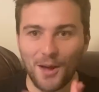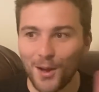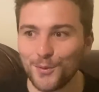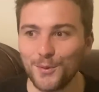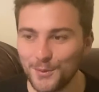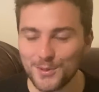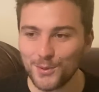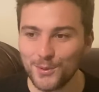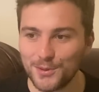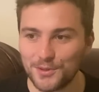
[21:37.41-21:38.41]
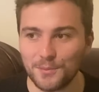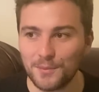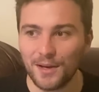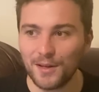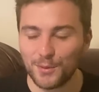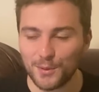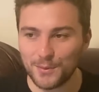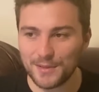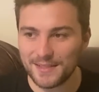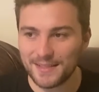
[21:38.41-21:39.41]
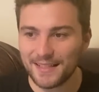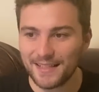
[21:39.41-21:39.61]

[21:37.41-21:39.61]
I thought it was awesome. I thought it was